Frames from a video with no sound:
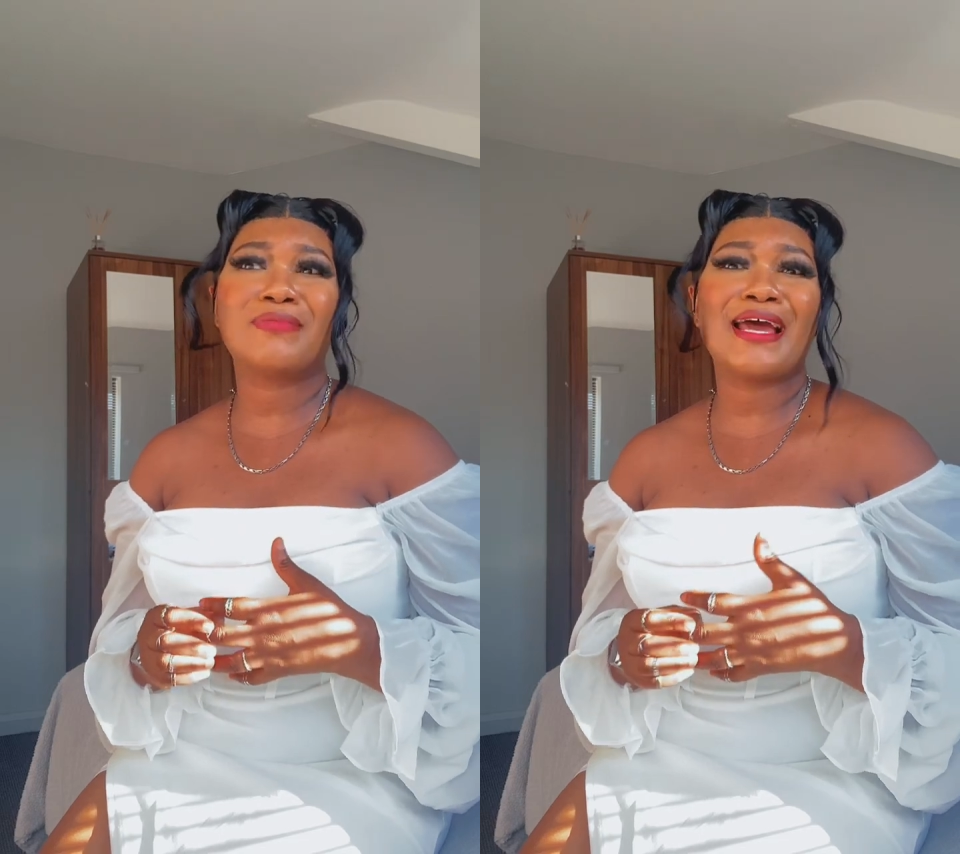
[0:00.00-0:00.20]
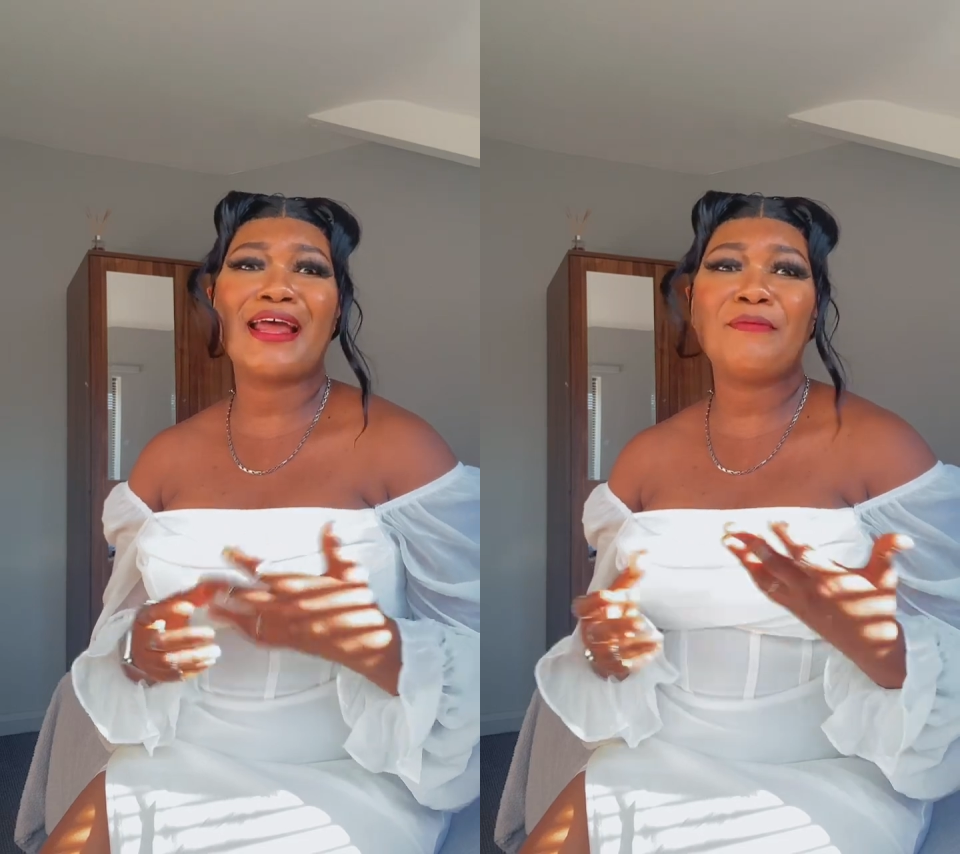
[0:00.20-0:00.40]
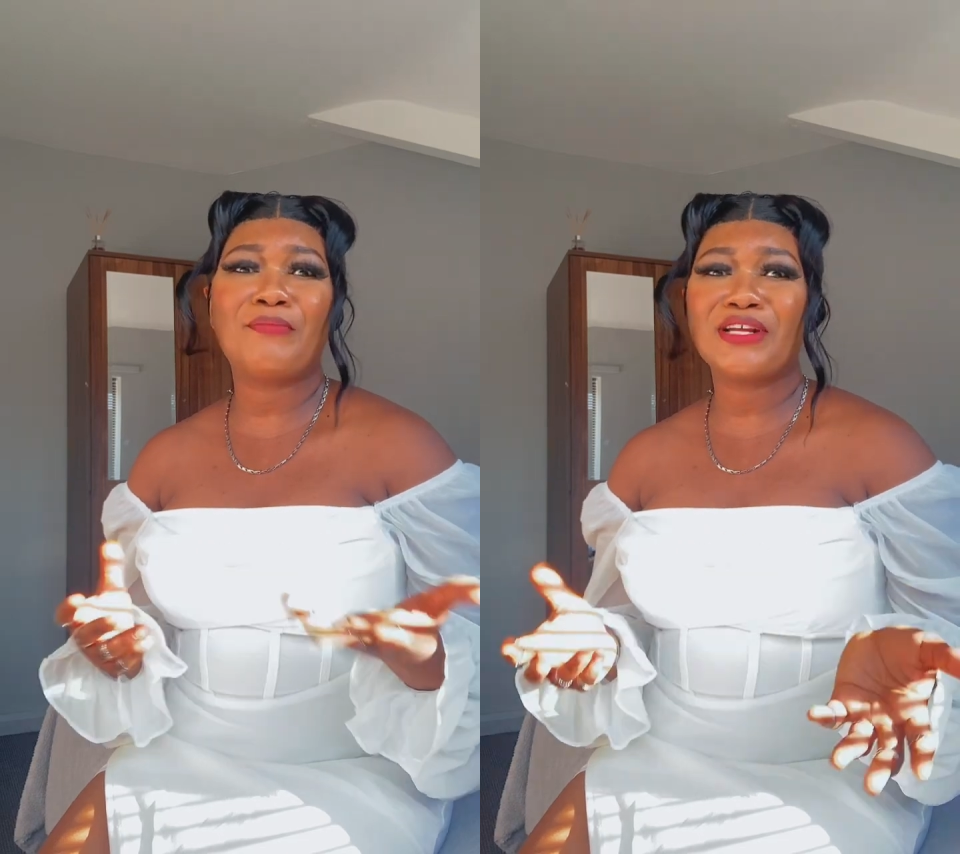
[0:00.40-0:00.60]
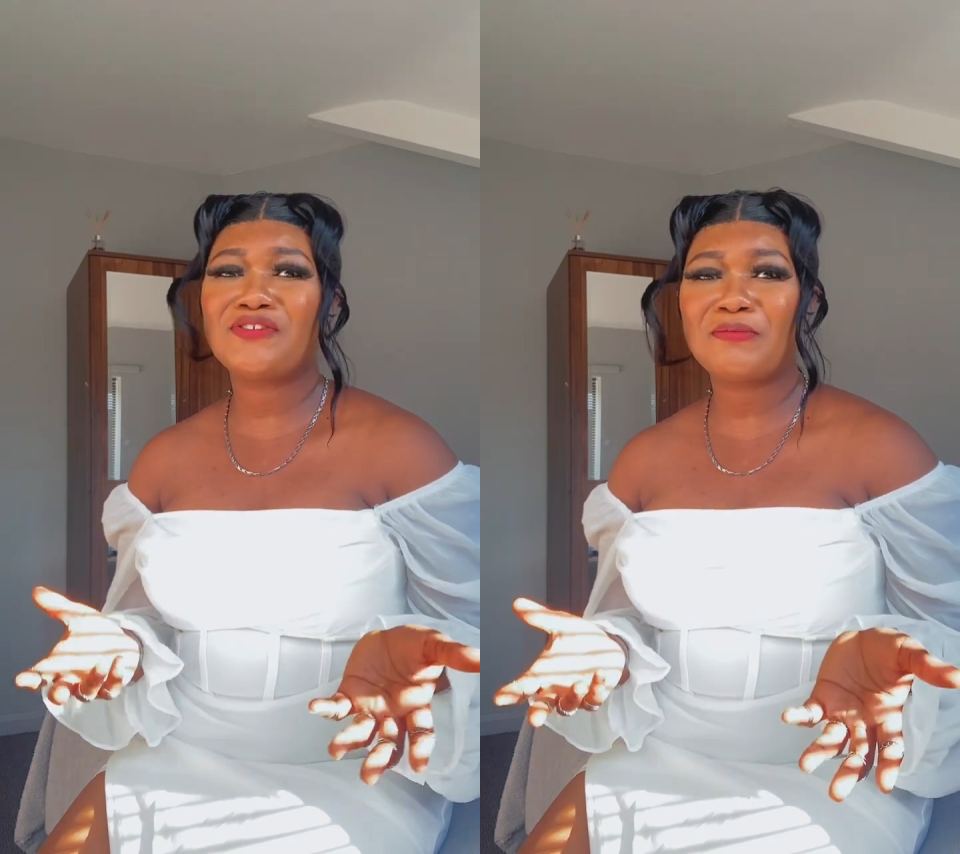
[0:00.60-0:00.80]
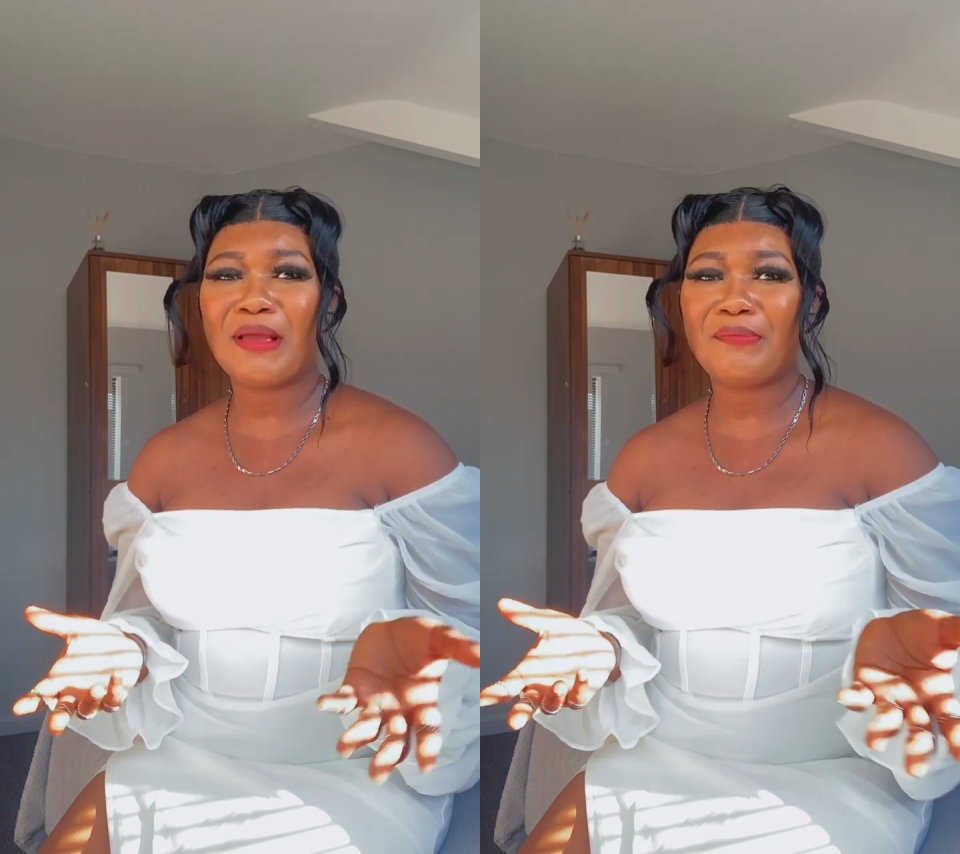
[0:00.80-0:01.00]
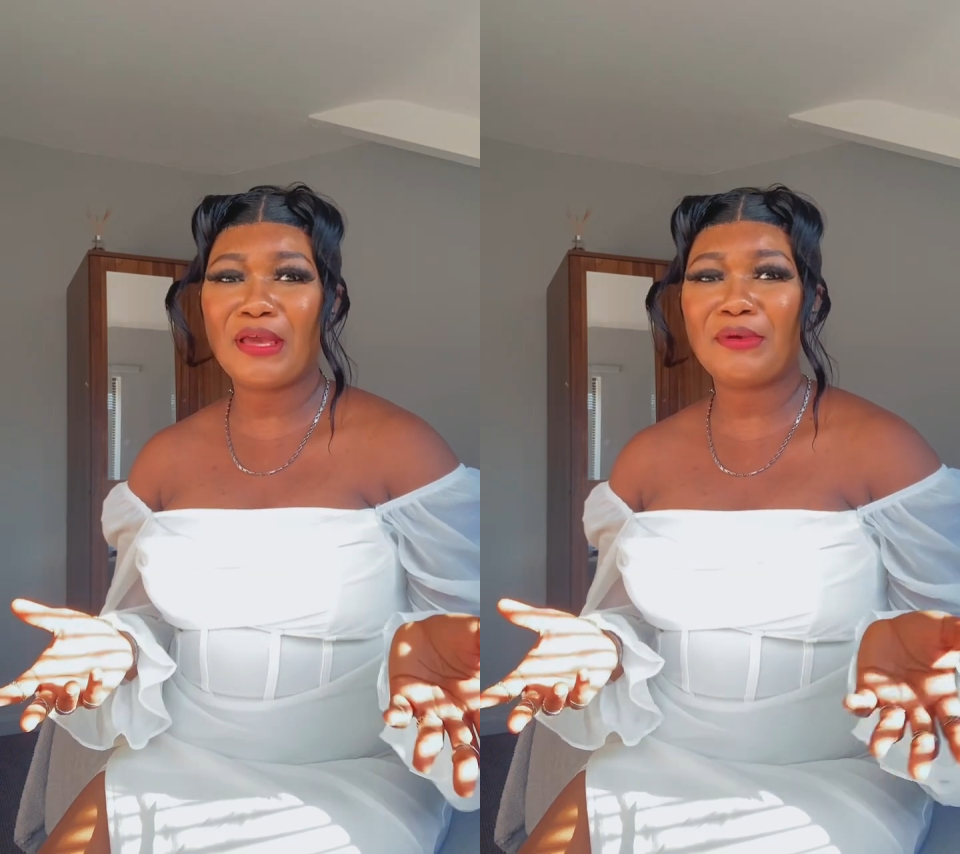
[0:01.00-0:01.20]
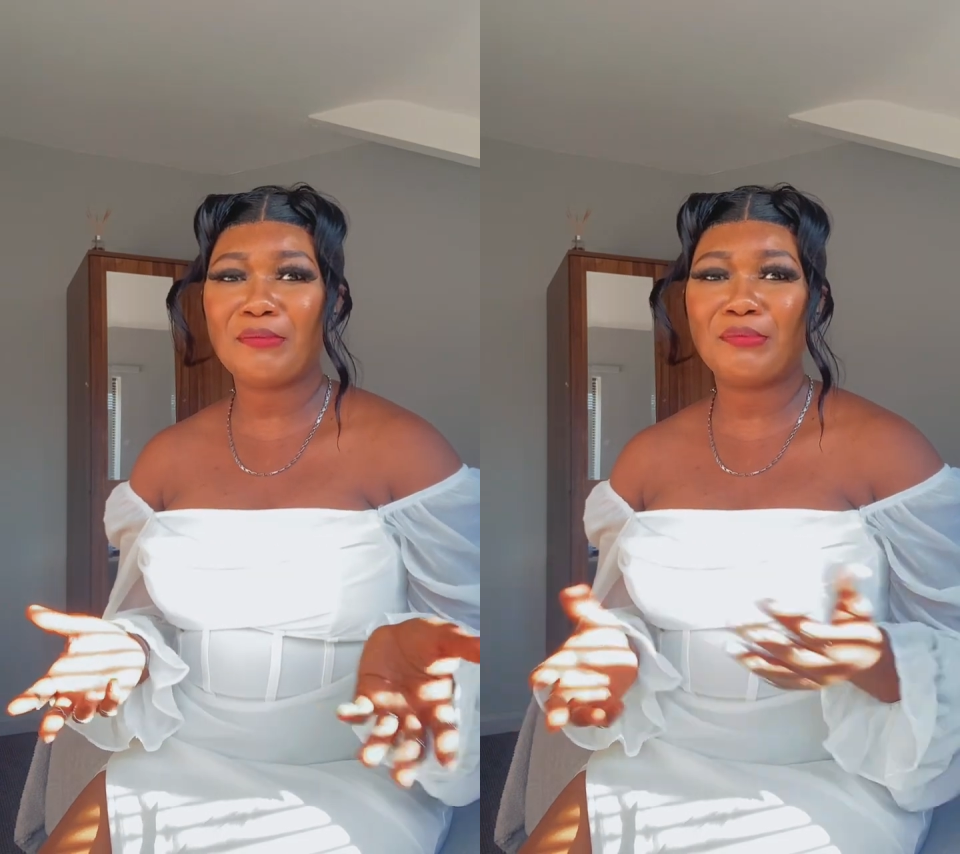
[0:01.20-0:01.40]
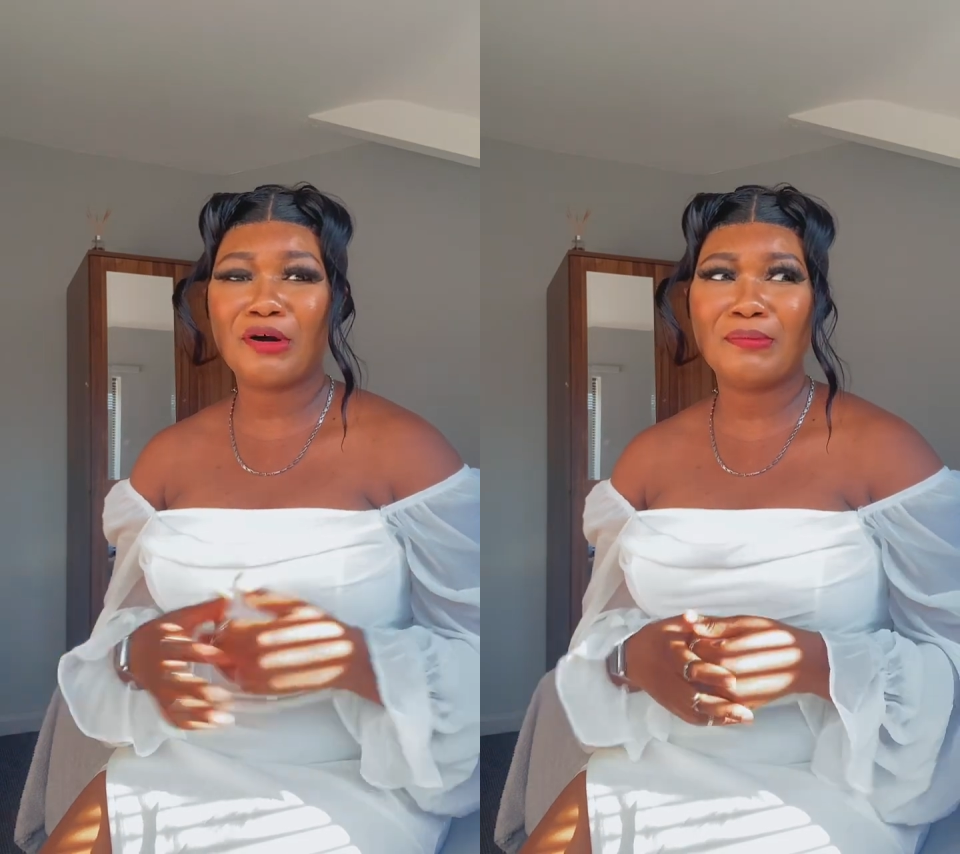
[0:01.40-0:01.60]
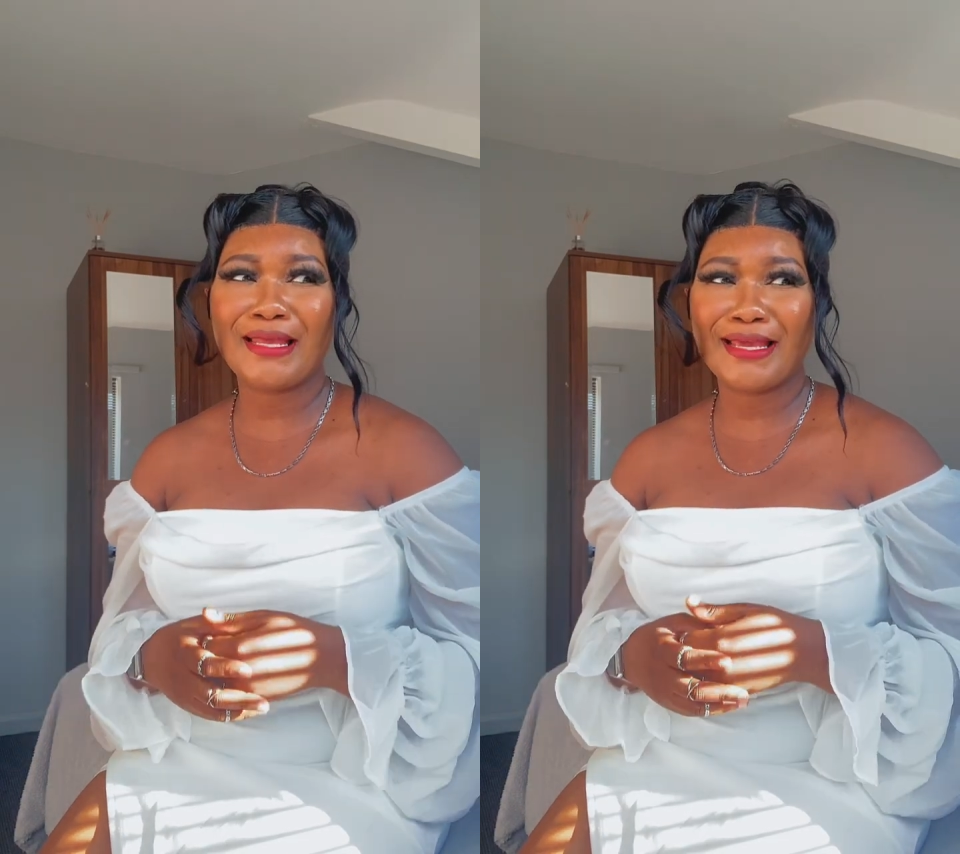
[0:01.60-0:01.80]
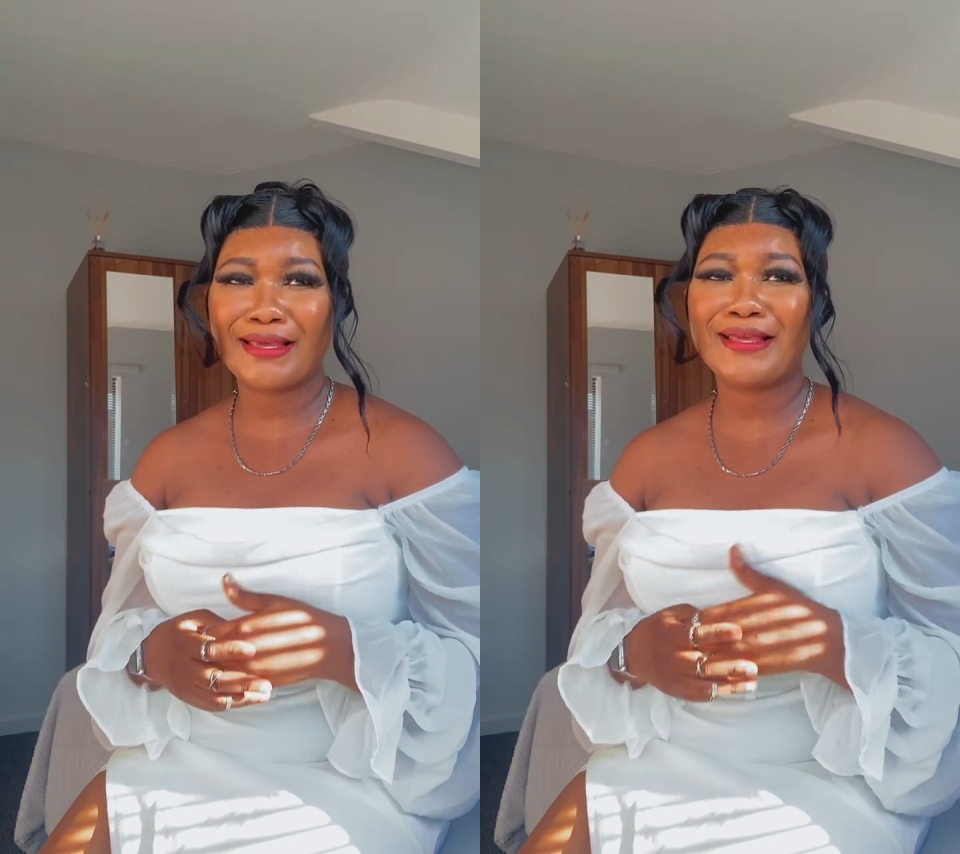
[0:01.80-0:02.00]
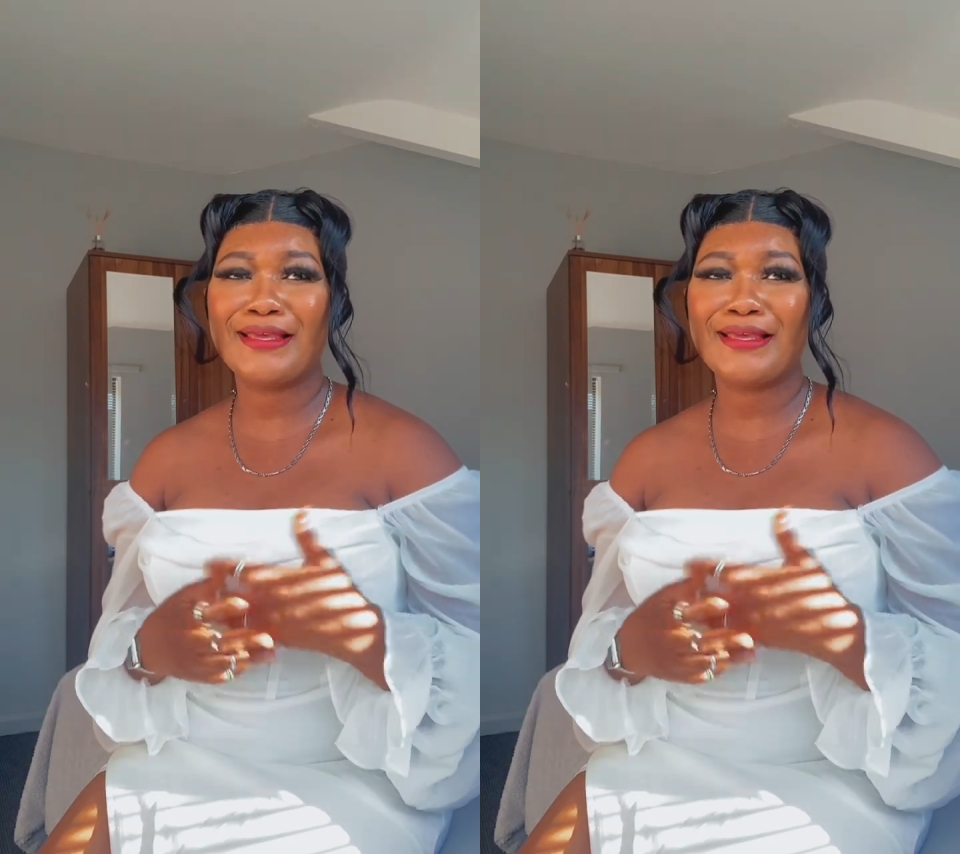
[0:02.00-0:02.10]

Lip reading: can I breastfeed my baby in public?